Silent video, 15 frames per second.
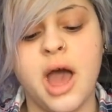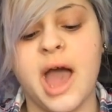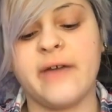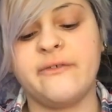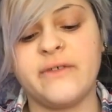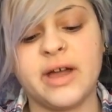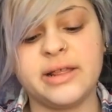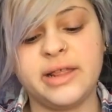
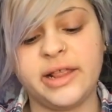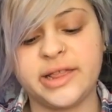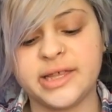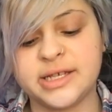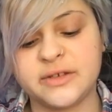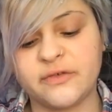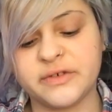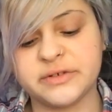I find that
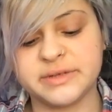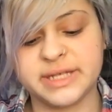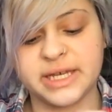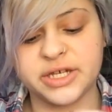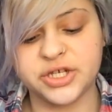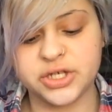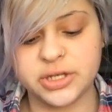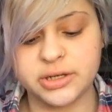this
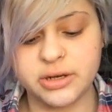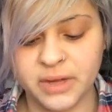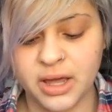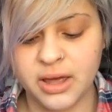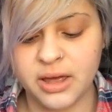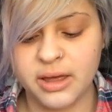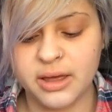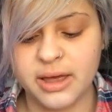foundation
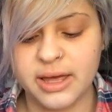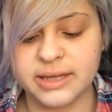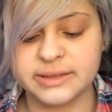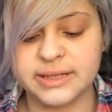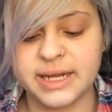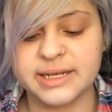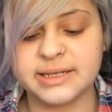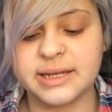is
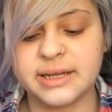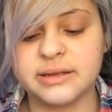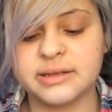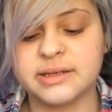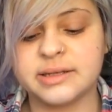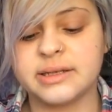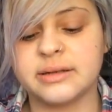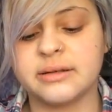nice
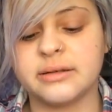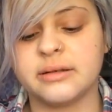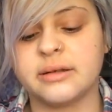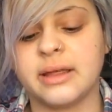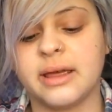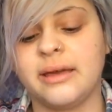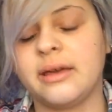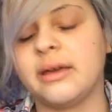and
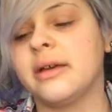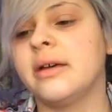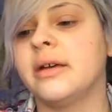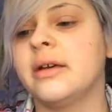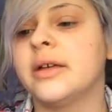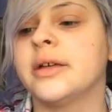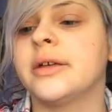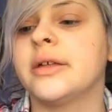like
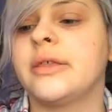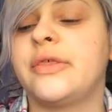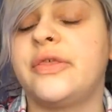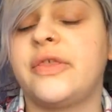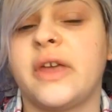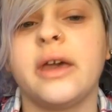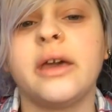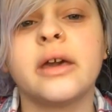
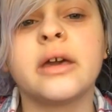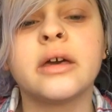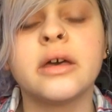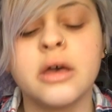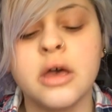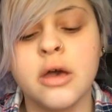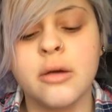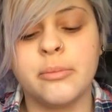thick,
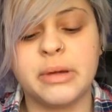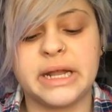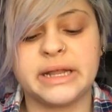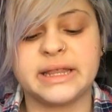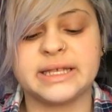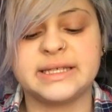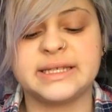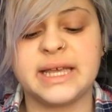but
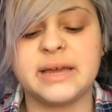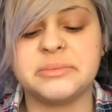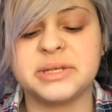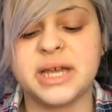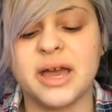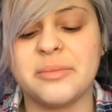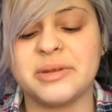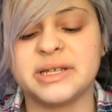at the same
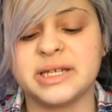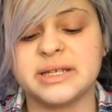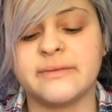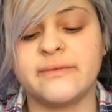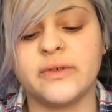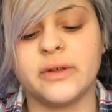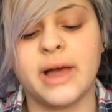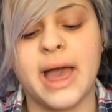time it doesn't
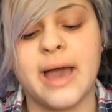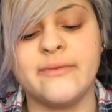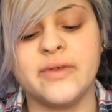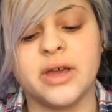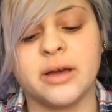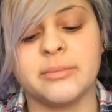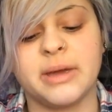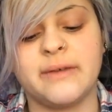feel
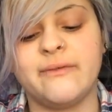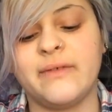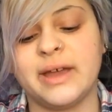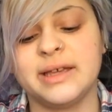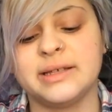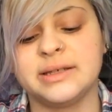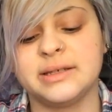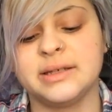heavy on my
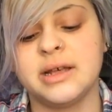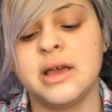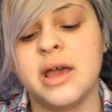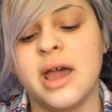face.